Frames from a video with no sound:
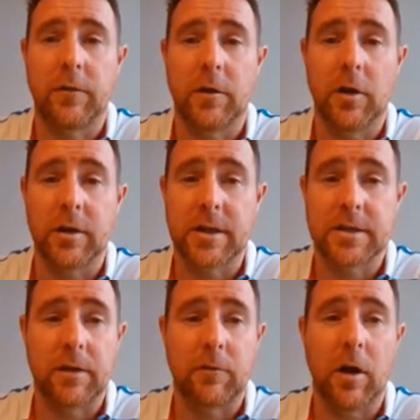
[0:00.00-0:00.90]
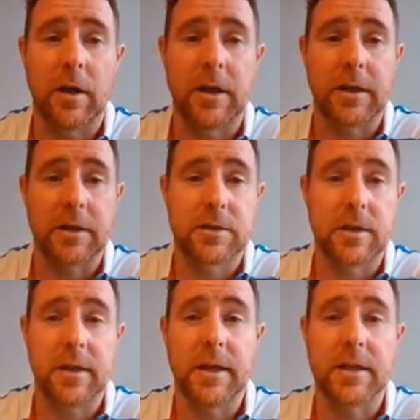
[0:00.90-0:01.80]
I've done is I've got a link
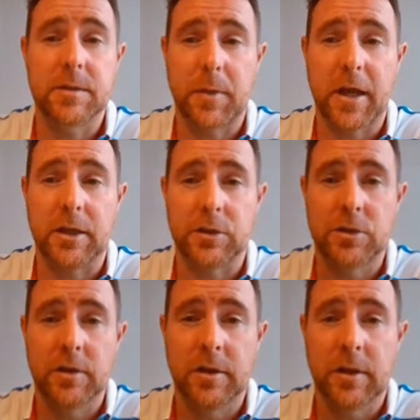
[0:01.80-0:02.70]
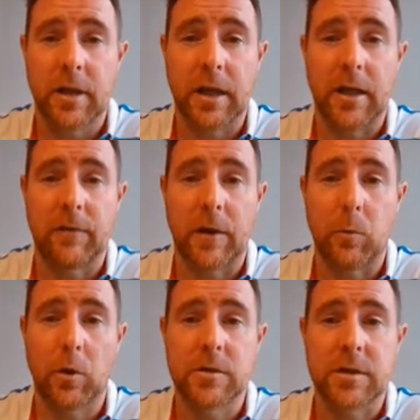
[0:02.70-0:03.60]
to this page. If I
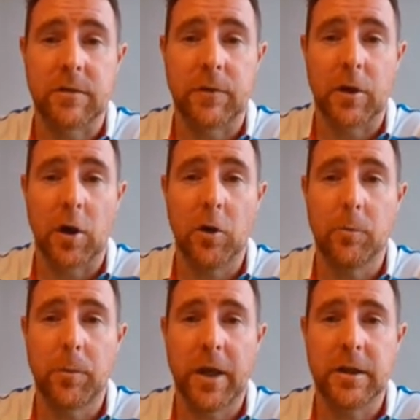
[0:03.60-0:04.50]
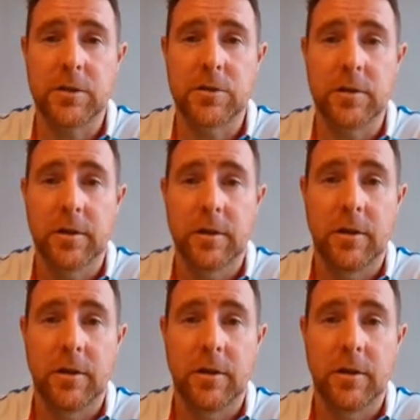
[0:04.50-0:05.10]
want it for the home page,